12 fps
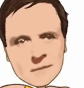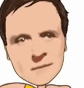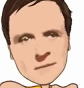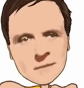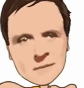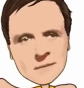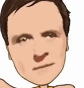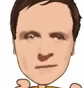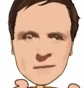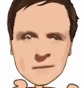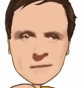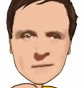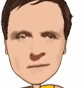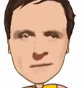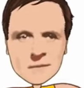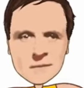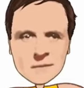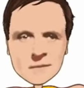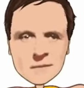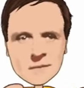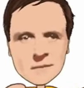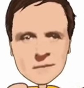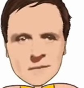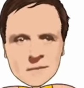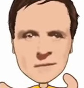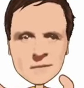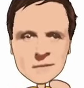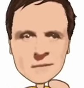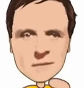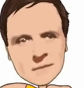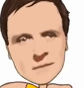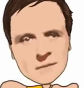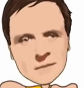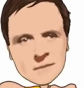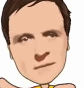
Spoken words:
Nobody speaks.